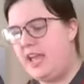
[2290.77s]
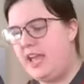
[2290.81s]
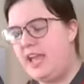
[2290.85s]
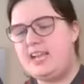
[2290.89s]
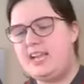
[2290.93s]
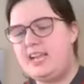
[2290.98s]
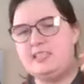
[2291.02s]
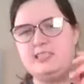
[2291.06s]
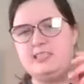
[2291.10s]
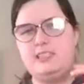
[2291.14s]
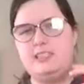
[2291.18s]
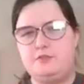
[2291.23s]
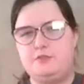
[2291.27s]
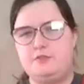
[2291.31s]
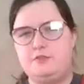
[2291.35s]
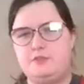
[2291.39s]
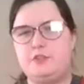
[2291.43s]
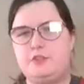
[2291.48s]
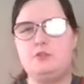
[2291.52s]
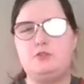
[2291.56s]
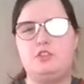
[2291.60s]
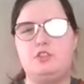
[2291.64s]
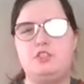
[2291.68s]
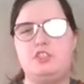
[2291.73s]
it's
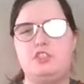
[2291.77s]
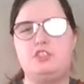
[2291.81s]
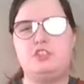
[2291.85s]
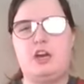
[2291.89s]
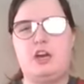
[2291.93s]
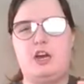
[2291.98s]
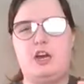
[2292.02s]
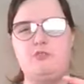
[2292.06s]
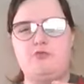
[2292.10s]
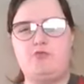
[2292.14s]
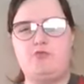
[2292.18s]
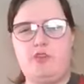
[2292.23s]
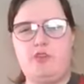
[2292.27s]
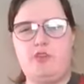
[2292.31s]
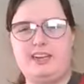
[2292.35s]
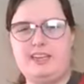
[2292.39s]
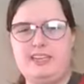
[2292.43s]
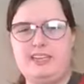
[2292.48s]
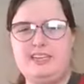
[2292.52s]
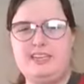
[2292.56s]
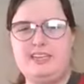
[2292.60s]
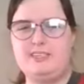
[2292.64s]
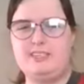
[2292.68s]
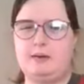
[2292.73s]
difficult to
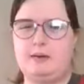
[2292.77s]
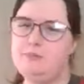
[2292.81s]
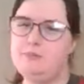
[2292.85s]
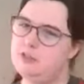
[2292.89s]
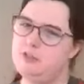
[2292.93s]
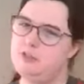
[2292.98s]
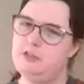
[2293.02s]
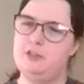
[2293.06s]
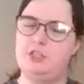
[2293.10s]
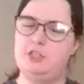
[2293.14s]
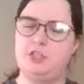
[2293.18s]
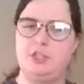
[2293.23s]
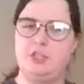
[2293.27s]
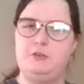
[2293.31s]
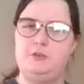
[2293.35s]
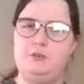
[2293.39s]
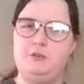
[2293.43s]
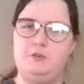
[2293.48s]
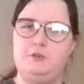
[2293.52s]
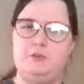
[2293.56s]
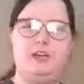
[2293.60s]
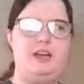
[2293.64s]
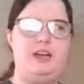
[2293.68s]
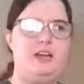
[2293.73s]
directly
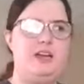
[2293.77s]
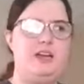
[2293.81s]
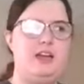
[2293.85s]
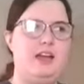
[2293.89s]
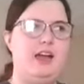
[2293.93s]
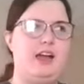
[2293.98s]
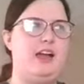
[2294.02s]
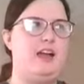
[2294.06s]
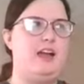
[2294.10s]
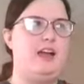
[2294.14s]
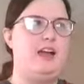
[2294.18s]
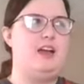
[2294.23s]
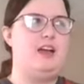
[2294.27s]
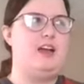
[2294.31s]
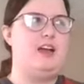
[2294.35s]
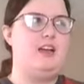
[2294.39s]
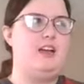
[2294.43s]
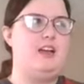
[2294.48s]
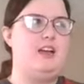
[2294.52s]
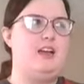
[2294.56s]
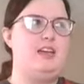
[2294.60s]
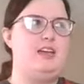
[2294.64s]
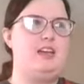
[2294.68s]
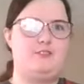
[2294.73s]
substitute
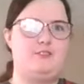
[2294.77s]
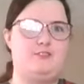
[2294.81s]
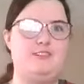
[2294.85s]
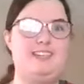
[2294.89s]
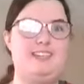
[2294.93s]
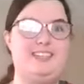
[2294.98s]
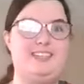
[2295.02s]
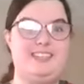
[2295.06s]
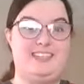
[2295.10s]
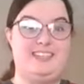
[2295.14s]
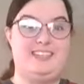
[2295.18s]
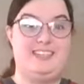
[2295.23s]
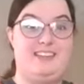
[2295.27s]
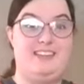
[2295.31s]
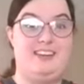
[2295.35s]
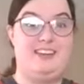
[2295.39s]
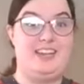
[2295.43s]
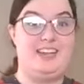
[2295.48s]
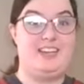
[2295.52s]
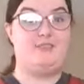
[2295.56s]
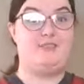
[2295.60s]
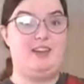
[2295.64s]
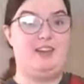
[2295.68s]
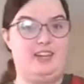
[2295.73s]
ingredient
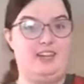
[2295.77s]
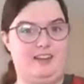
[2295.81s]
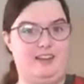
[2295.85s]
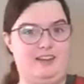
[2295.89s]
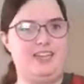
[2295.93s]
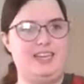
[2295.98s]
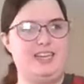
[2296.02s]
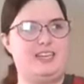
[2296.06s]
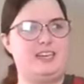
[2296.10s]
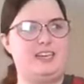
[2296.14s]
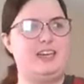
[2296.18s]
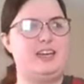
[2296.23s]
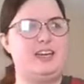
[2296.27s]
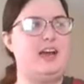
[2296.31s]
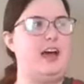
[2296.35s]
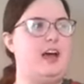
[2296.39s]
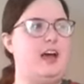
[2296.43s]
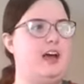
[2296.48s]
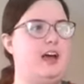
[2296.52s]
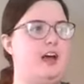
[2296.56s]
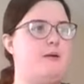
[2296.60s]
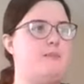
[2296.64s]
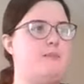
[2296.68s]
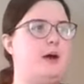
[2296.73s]
like for like.
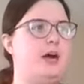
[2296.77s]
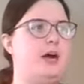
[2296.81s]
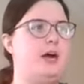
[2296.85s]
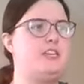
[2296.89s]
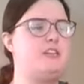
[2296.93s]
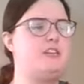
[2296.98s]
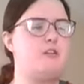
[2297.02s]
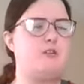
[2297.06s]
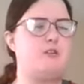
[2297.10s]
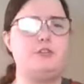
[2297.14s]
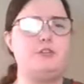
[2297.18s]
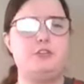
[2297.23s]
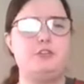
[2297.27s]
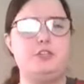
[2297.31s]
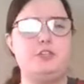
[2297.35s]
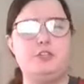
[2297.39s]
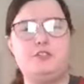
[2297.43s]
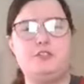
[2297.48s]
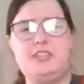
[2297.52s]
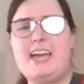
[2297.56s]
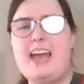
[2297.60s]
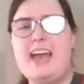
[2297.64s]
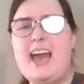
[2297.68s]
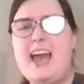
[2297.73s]
I know if you're
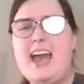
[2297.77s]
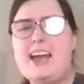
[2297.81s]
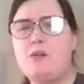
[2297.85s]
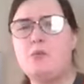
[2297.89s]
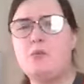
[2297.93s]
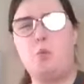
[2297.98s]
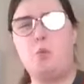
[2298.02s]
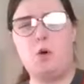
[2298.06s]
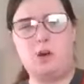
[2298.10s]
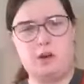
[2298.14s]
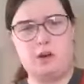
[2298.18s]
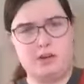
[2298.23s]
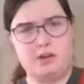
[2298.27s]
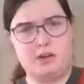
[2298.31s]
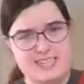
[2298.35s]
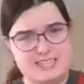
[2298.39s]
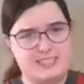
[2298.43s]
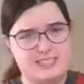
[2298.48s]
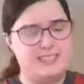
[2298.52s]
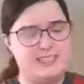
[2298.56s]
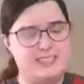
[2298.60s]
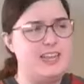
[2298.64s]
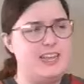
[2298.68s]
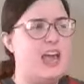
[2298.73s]
using egg
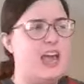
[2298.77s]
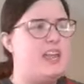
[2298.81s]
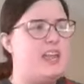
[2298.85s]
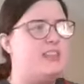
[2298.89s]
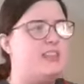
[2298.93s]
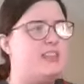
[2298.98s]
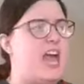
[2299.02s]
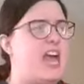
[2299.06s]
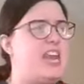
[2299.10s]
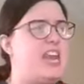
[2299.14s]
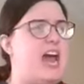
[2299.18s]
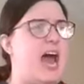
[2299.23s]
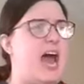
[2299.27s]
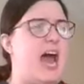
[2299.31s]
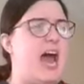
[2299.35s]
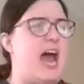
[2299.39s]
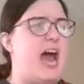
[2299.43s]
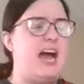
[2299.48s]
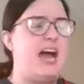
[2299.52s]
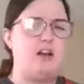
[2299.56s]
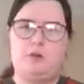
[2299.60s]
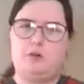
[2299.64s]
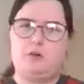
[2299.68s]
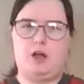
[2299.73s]
whites, then
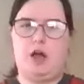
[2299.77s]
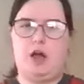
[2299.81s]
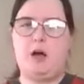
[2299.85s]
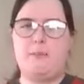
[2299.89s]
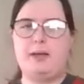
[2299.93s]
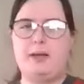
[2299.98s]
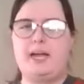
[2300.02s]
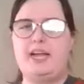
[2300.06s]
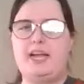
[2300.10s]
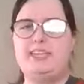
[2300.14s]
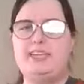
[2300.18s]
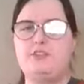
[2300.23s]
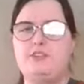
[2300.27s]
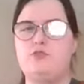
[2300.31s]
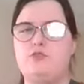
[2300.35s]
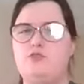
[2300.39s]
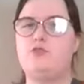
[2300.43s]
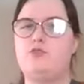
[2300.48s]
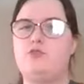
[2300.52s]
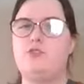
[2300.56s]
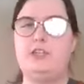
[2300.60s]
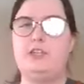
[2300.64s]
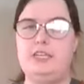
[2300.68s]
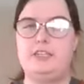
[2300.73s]
aquafaba is a
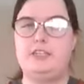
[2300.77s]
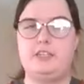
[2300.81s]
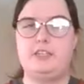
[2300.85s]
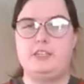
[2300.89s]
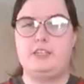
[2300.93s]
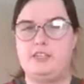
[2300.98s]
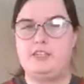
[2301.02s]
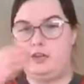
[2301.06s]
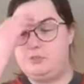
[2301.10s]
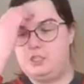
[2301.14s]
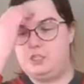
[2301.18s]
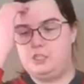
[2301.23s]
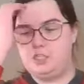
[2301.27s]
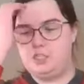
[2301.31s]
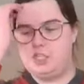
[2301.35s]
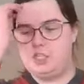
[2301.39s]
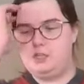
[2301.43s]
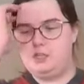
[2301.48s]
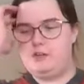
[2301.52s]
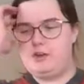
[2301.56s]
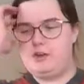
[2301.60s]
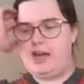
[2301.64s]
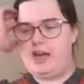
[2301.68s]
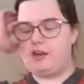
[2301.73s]
really good
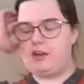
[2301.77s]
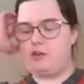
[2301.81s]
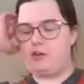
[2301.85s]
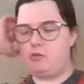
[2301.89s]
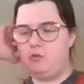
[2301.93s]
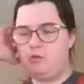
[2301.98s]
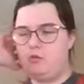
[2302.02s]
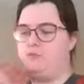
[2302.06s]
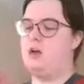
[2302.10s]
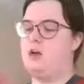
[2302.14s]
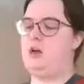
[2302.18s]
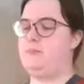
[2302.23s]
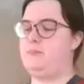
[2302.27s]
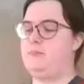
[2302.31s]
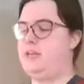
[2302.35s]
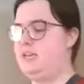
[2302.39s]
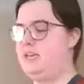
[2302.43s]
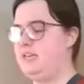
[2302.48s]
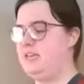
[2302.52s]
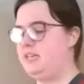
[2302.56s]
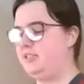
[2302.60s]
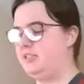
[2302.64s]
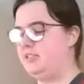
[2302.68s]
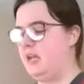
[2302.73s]
substitute.
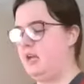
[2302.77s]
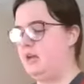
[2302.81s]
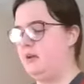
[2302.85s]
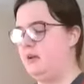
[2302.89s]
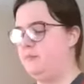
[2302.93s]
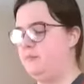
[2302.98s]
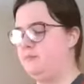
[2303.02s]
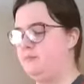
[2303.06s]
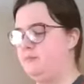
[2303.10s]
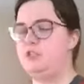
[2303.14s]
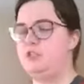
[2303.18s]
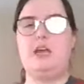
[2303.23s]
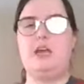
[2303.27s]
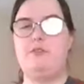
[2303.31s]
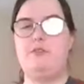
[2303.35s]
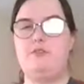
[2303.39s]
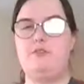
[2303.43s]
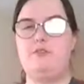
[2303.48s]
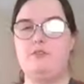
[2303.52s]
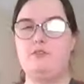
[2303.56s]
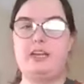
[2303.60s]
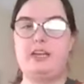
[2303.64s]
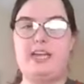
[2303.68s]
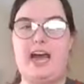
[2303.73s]
Aquafaba is, so say if
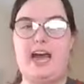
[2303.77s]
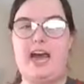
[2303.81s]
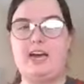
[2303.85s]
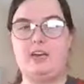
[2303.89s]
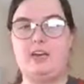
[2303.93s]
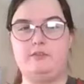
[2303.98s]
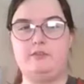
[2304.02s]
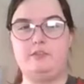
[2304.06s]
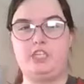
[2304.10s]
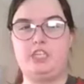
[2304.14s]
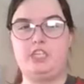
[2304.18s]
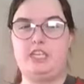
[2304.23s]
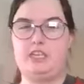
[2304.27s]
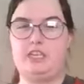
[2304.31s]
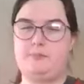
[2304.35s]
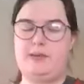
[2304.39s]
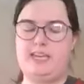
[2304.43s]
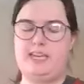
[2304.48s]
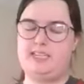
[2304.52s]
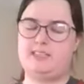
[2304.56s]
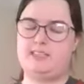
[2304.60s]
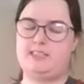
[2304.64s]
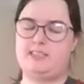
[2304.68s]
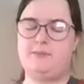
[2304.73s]
you've got a can of
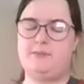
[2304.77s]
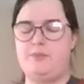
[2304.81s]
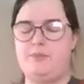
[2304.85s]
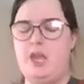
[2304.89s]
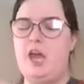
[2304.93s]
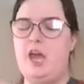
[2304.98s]
chickpeas